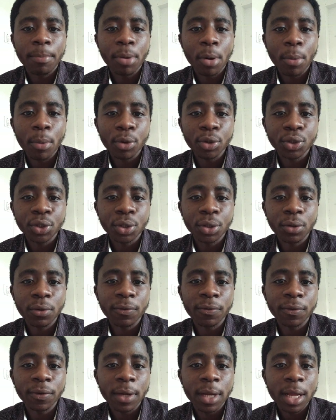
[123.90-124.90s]
promotion
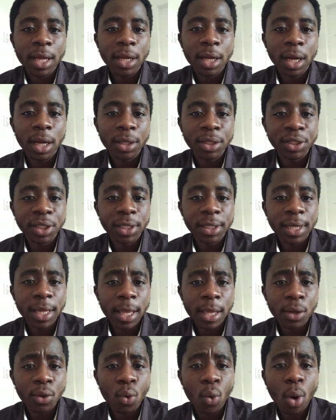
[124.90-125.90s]
of gender
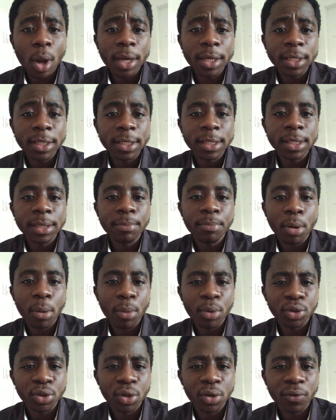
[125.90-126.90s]
equality,
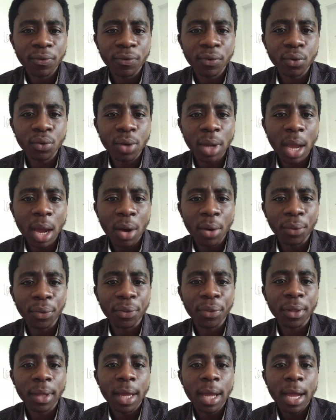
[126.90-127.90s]
promotion of good
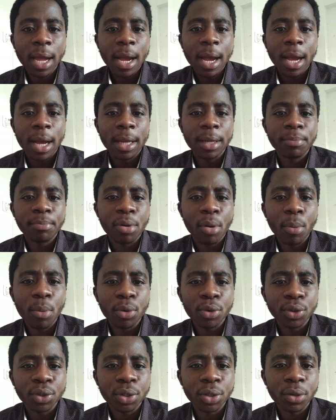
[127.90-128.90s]
health, and
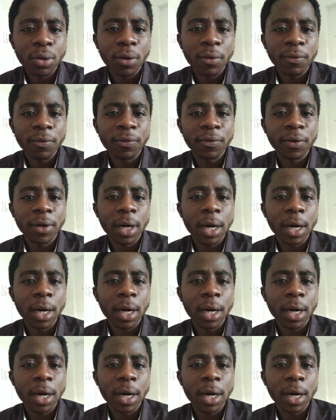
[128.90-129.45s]
promotion of